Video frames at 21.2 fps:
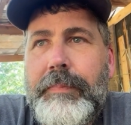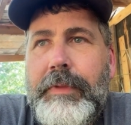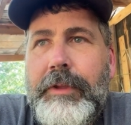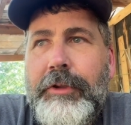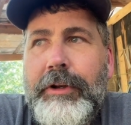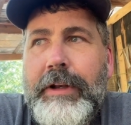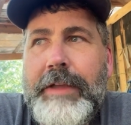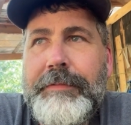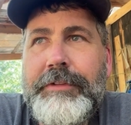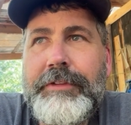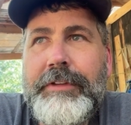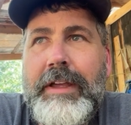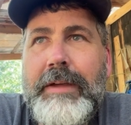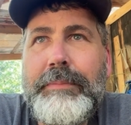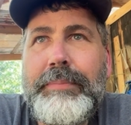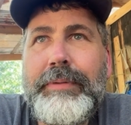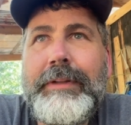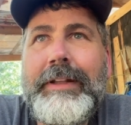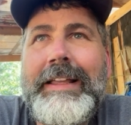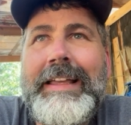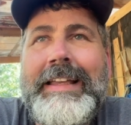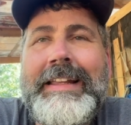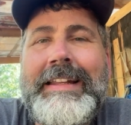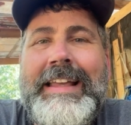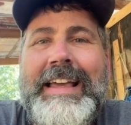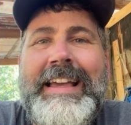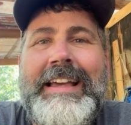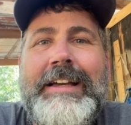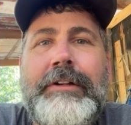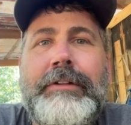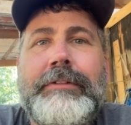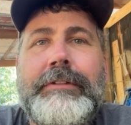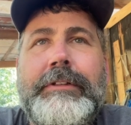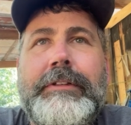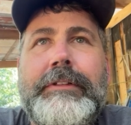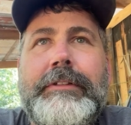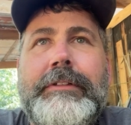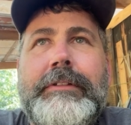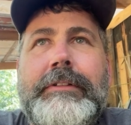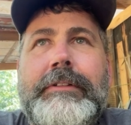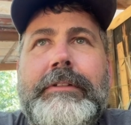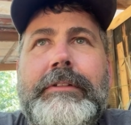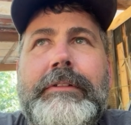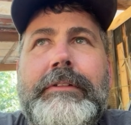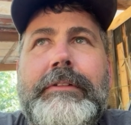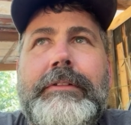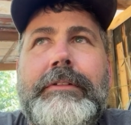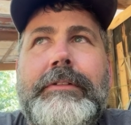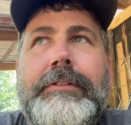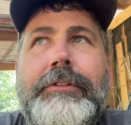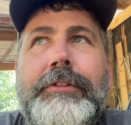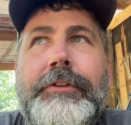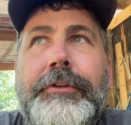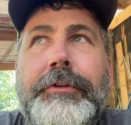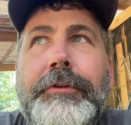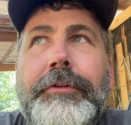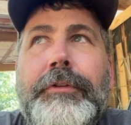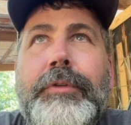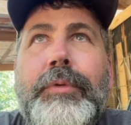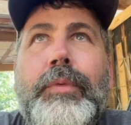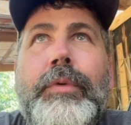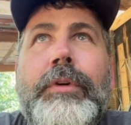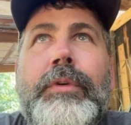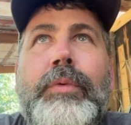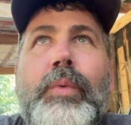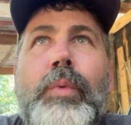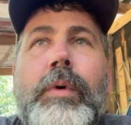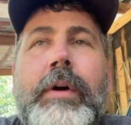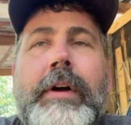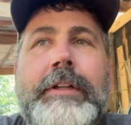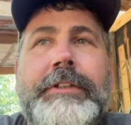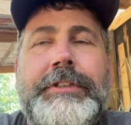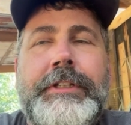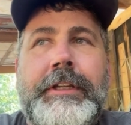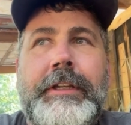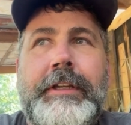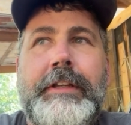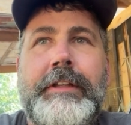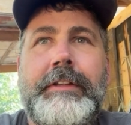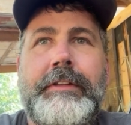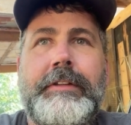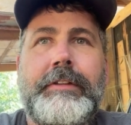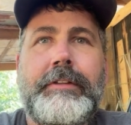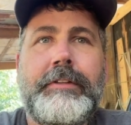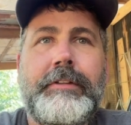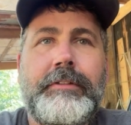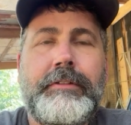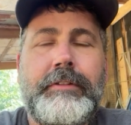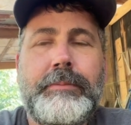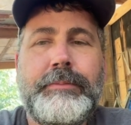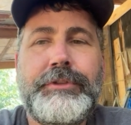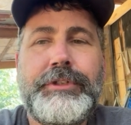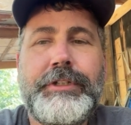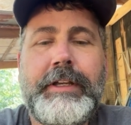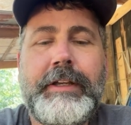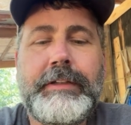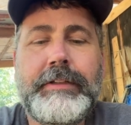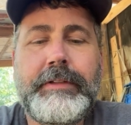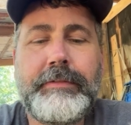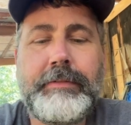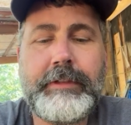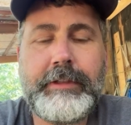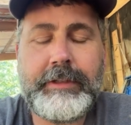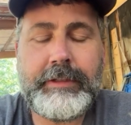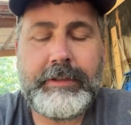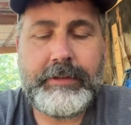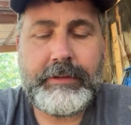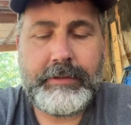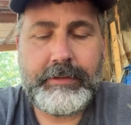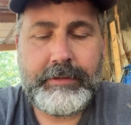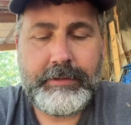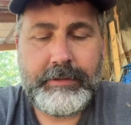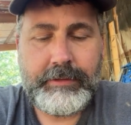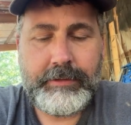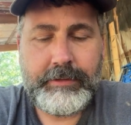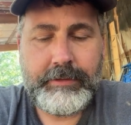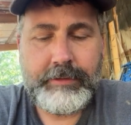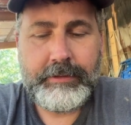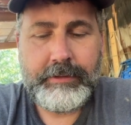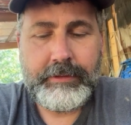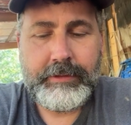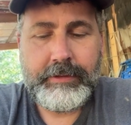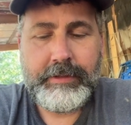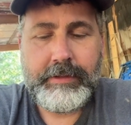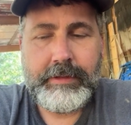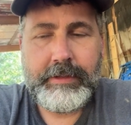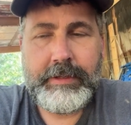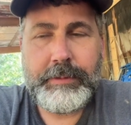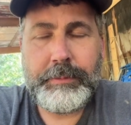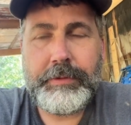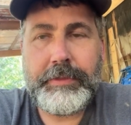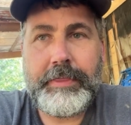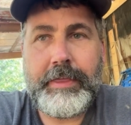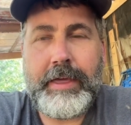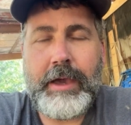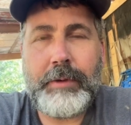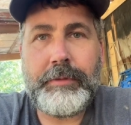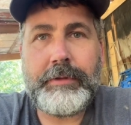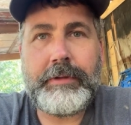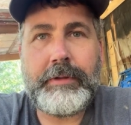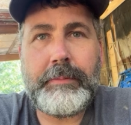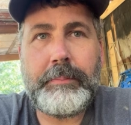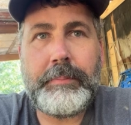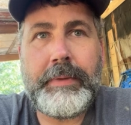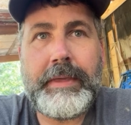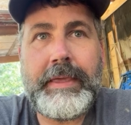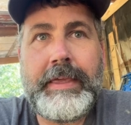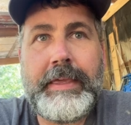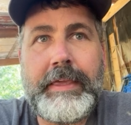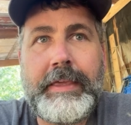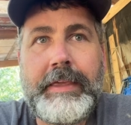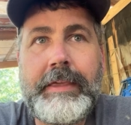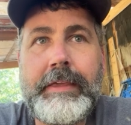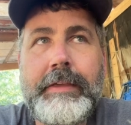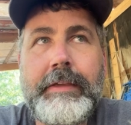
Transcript: your life is not planned out. You're the one watching it subjectively. Get with that one and be.